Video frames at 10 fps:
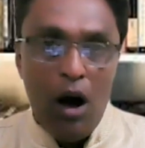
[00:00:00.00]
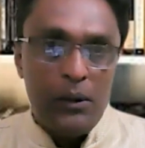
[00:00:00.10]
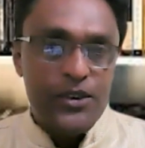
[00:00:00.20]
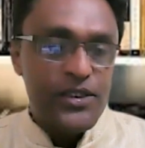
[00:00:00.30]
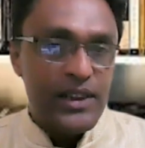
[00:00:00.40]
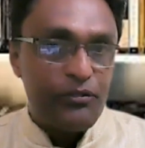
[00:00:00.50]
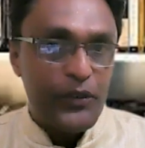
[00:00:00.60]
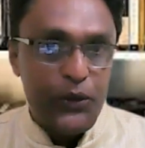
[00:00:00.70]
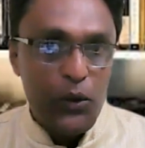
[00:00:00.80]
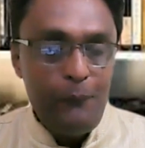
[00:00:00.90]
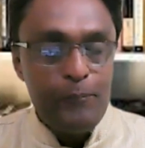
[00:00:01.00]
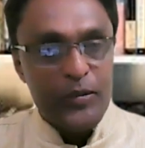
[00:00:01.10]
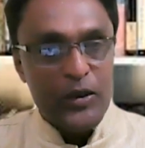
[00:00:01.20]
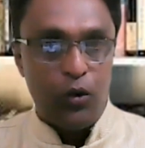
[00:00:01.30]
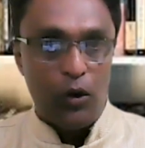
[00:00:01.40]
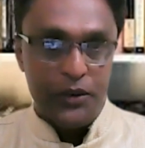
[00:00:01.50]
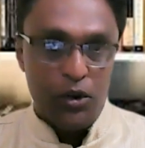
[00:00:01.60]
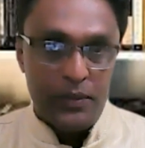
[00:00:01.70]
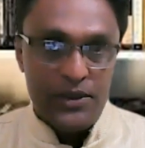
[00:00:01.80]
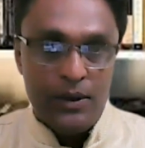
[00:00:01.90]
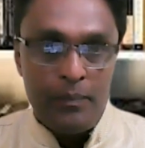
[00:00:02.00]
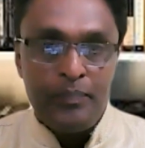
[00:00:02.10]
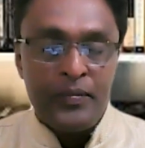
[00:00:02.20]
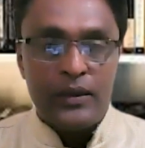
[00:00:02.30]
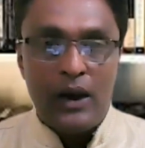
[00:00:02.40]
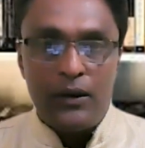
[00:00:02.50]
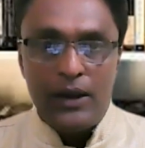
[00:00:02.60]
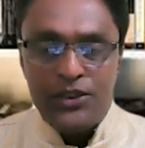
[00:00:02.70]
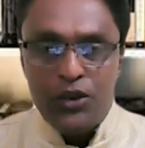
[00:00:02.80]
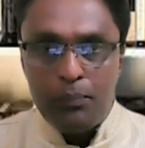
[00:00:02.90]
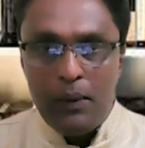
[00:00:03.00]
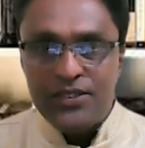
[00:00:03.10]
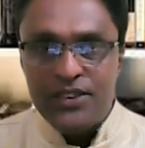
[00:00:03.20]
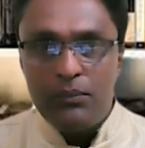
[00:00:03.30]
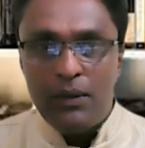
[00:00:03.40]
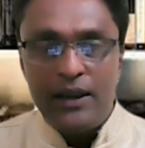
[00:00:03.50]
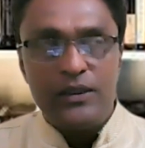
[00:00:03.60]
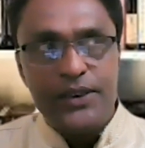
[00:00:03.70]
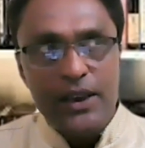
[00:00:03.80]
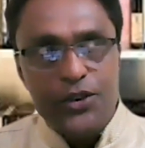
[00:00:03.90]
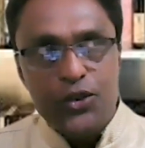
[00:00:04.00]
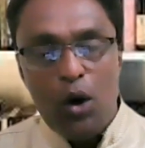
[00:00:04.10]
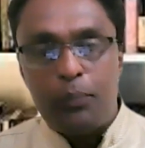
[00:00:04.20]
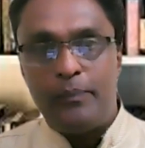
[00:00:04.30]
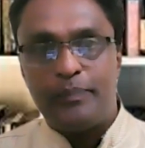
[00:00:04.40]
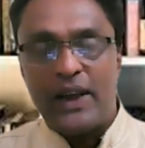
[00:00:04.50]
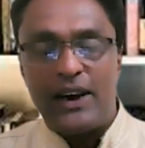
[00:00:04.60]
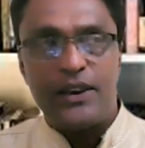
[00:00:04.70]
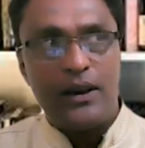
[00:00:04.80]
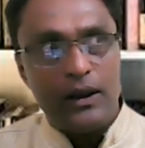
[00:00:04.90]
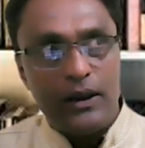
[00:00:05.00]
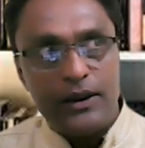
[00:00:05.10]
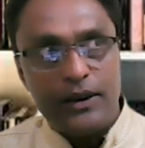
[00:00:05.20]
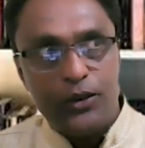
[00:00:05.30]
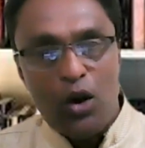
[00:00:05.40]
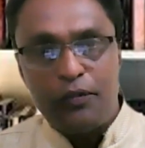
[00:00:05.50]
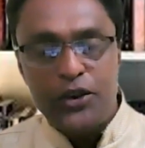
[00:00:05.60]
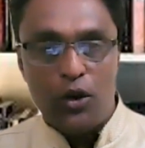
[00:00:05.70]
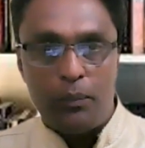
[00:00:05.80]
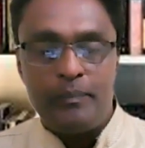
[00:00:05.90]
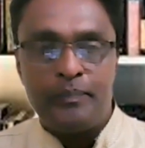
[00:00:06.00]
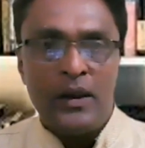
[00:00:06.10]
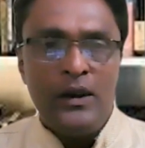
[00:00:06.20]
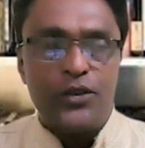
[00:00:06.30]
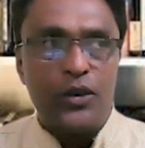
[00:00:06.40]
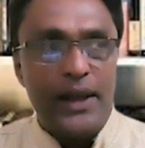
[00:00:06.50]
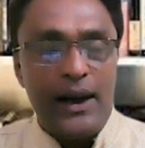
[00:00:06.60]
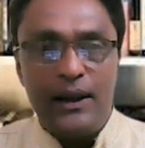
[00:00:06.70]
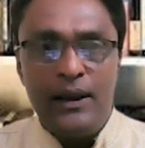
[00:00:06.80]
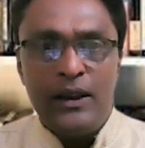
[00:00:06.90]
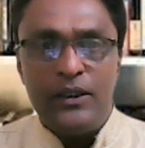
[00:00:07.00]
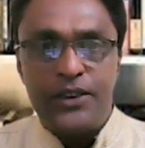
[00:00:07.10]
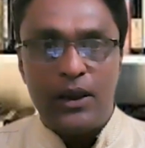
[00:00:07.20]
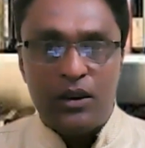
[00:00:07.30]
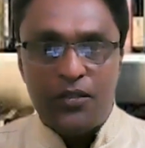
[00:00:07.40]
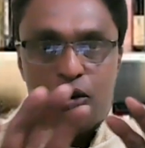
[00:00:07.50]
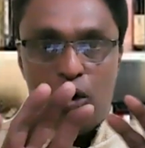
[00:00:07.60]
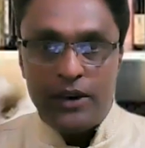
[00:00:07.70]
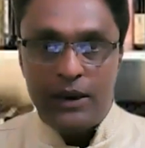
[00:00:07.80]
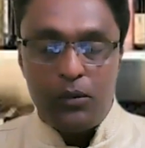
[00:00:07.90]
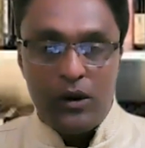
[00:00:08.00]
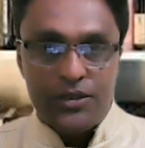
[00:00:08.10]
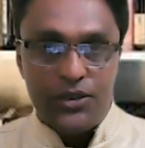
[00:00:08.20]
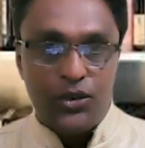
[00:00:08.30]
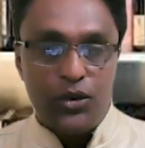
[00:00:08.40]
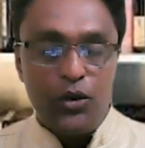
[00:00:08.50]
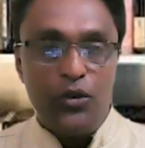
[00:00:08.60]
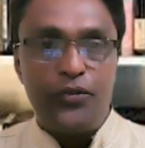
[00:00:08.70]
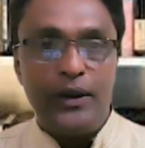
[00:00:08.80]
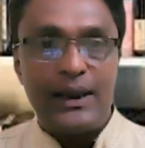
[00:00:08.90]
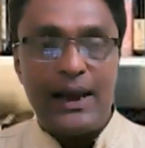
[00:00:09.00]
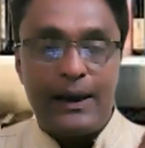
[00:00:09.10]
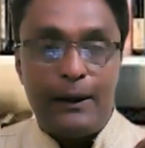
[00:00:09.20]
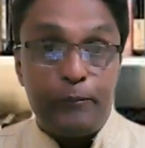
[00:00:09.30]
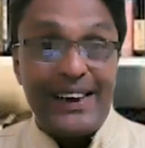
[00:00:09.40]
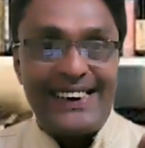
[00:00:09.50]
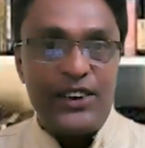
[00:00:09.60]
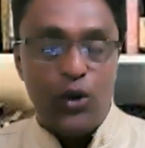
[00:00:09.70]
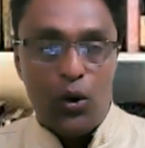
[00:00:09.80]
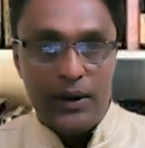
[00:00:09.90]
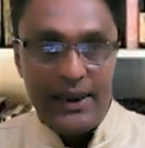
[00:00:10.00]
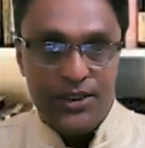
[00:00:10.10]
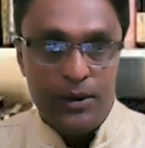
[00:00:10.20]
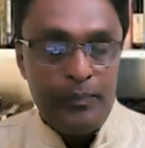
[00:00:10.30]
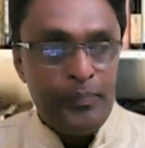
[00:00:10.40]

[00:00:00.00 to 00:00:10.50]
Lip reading: How much is left with you? 40 rupees. Now, as you're passing by, you'll see a shop, a toffee shop. So there, you'll see a lot of chocolate boxes. So you feel like eating chocolates.